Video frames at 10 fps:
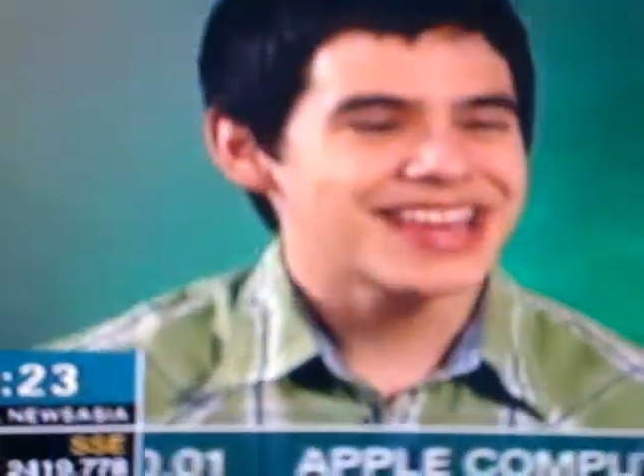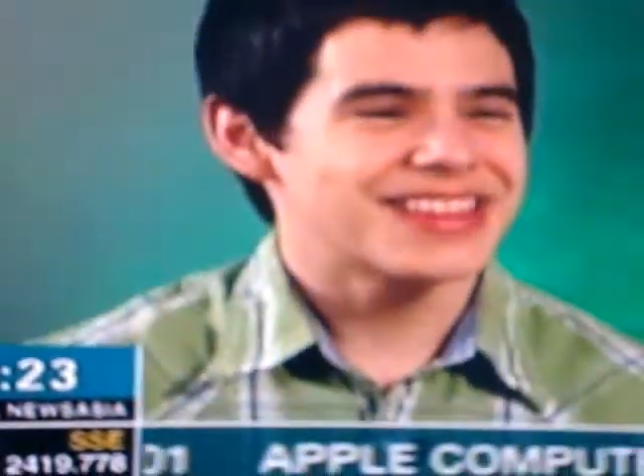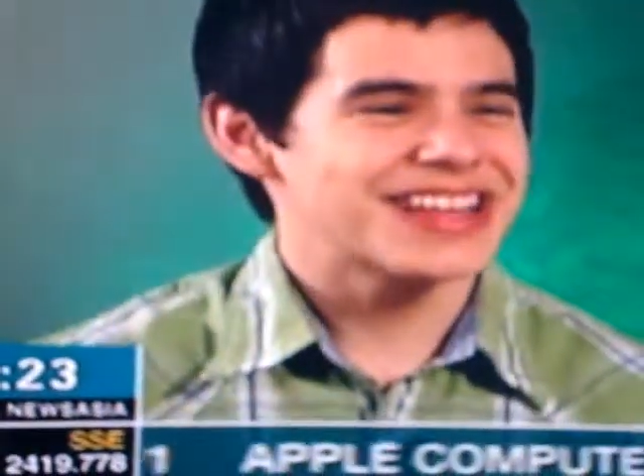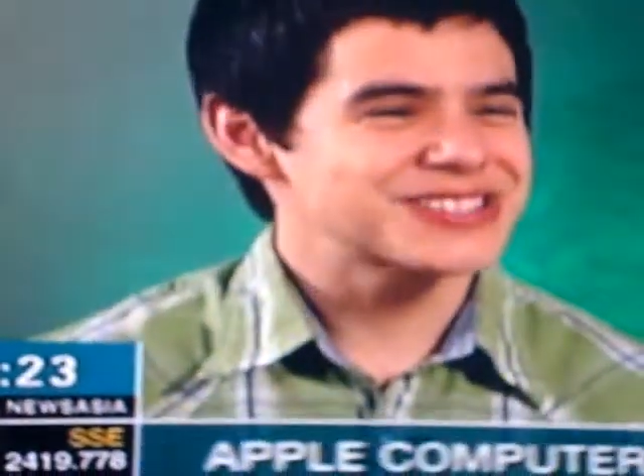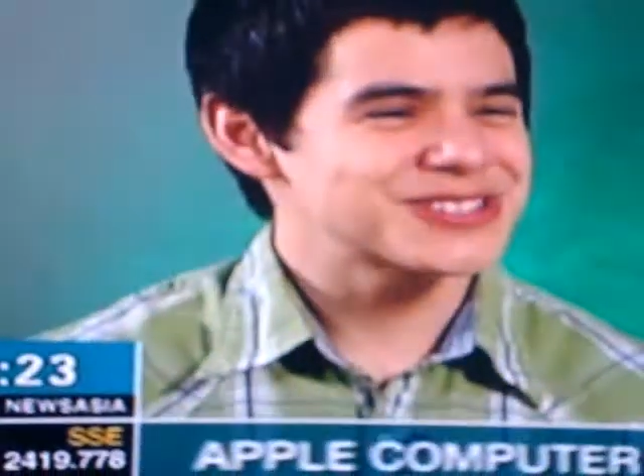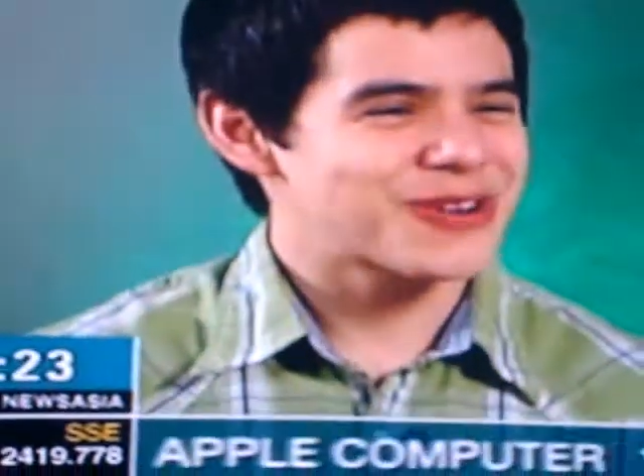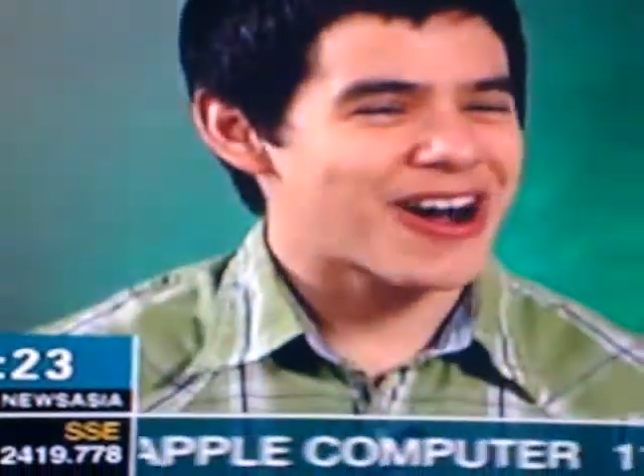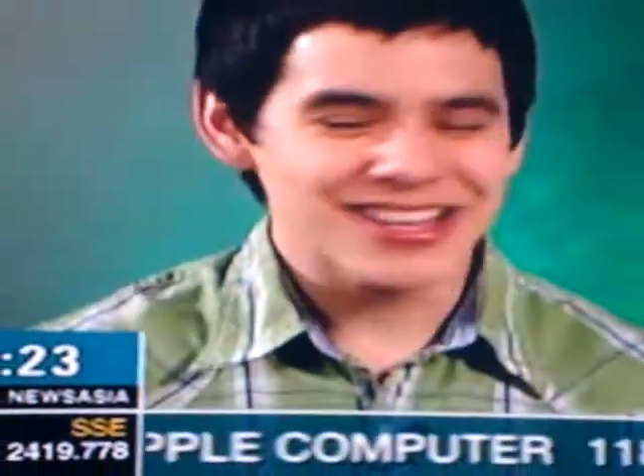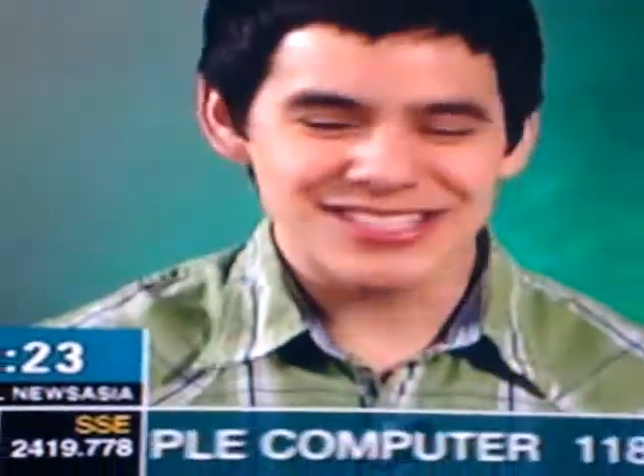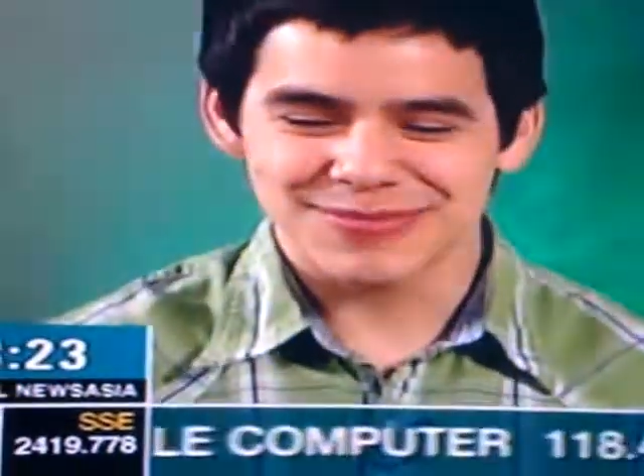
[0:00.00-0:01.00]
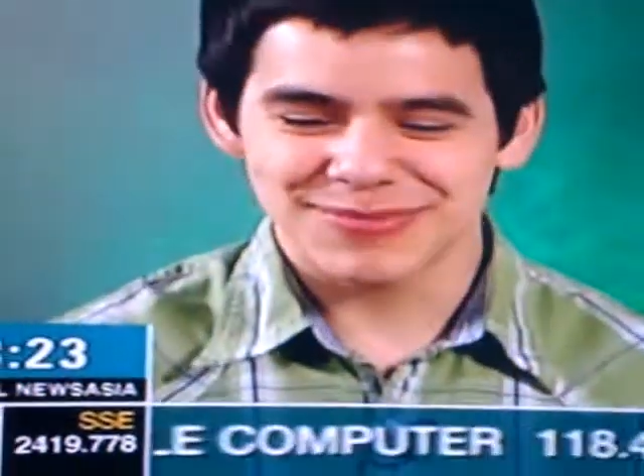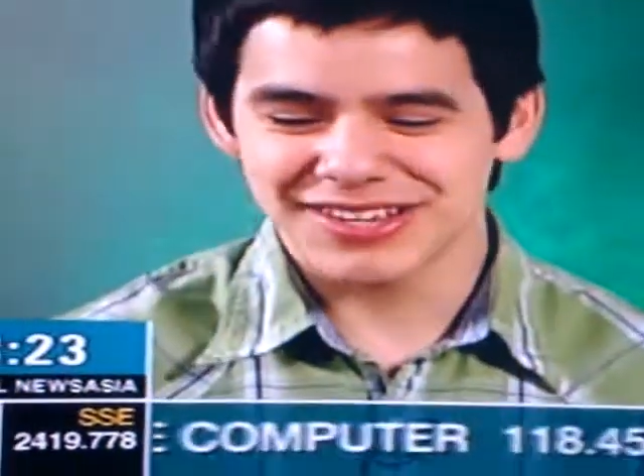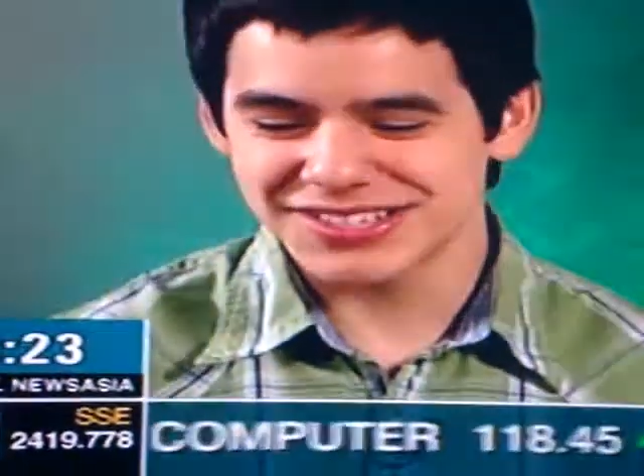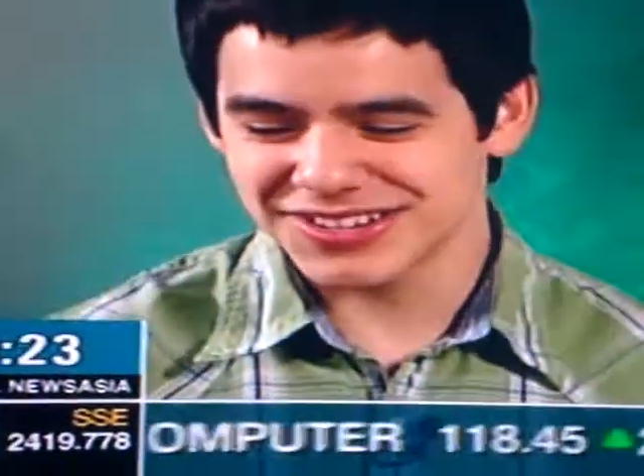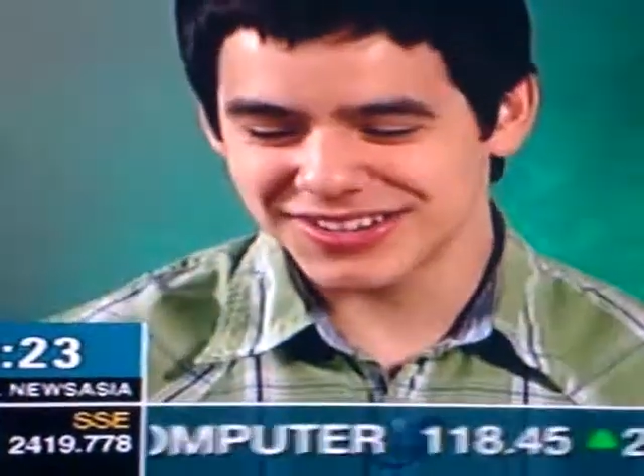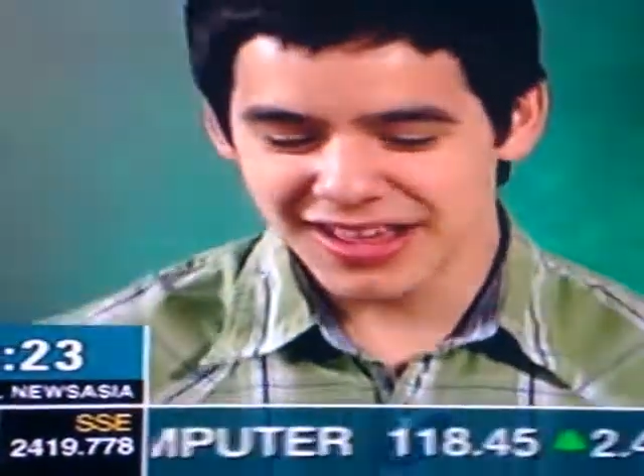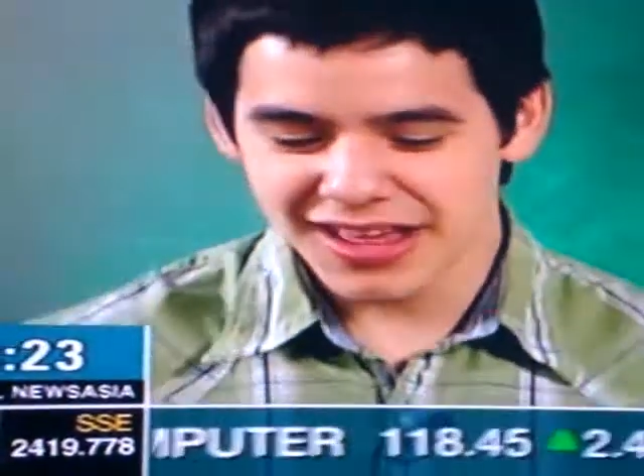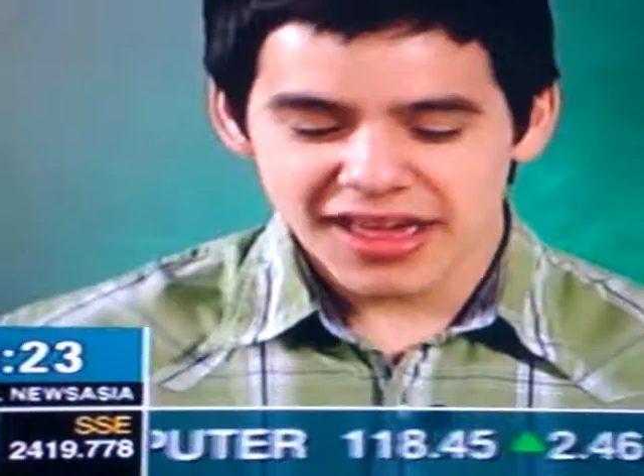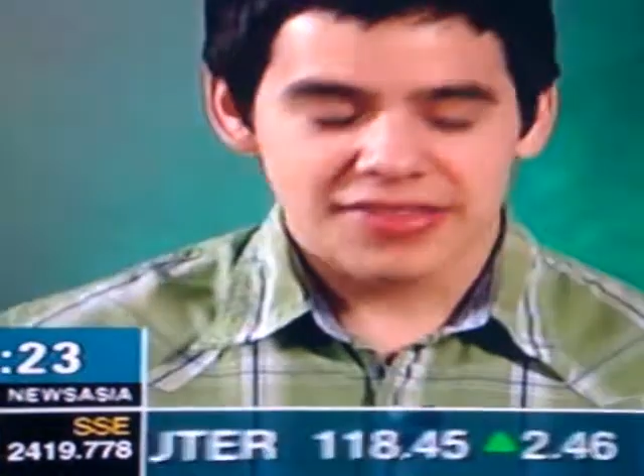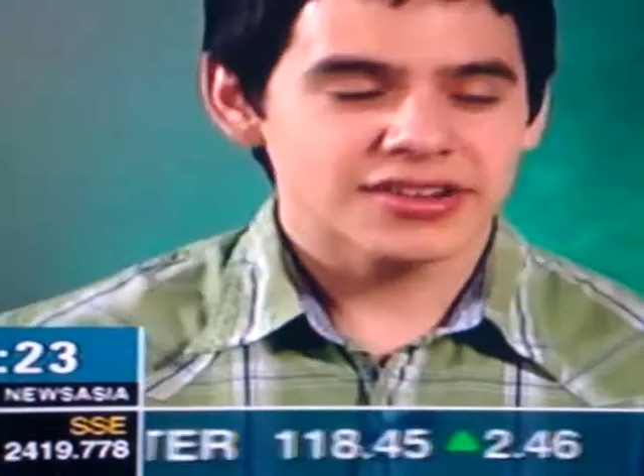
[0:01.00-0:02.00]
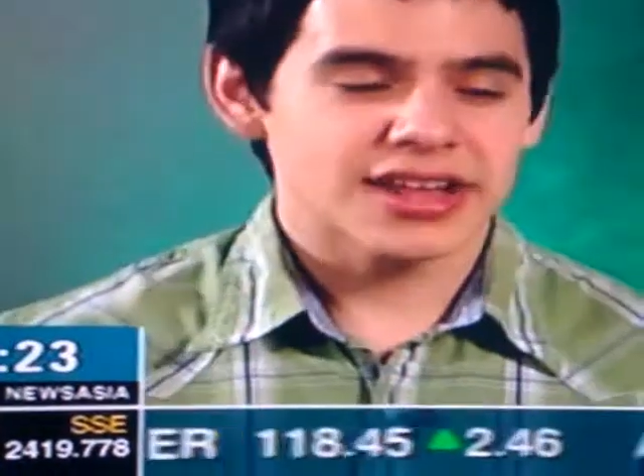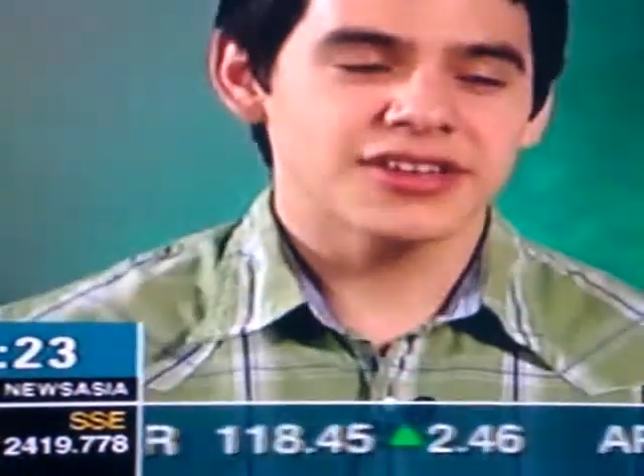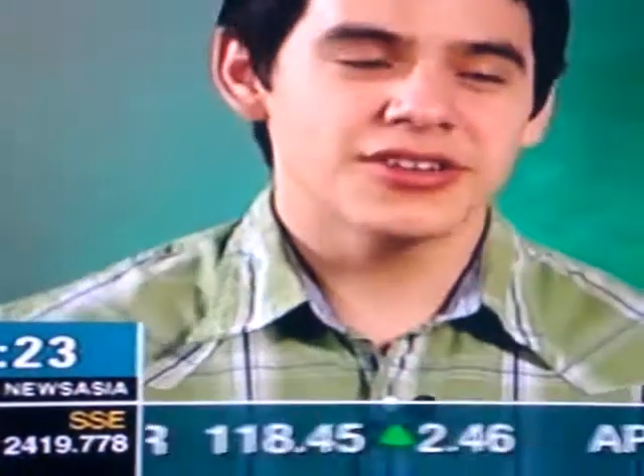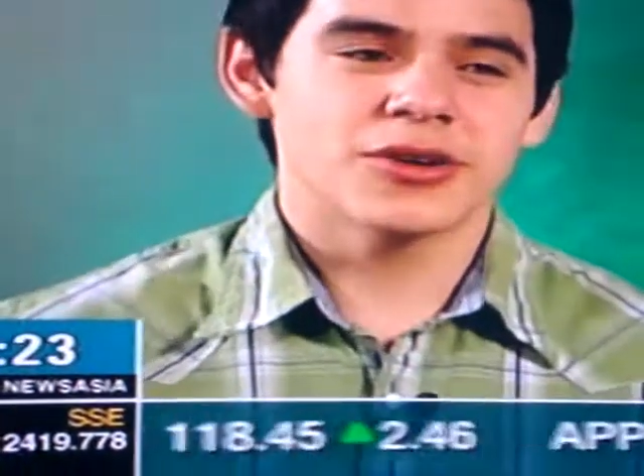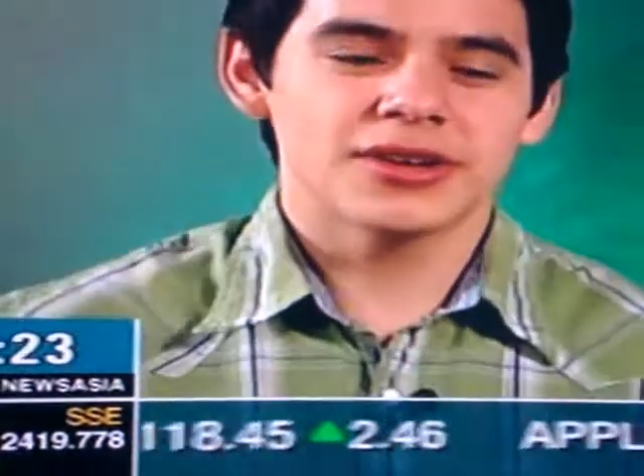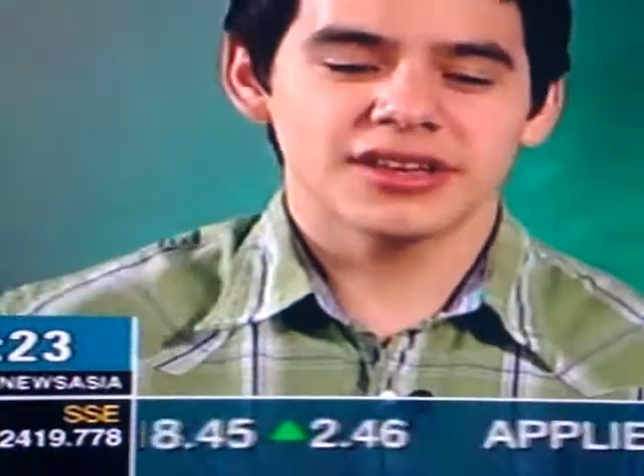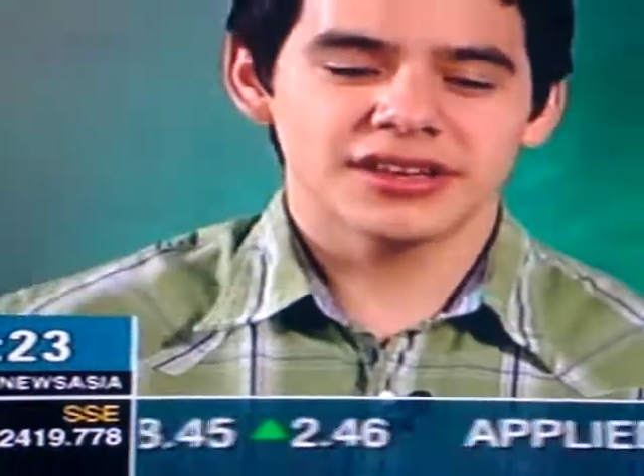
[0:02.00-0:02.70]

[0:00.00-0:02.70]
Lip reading: that's so awesome, because they're like, you know,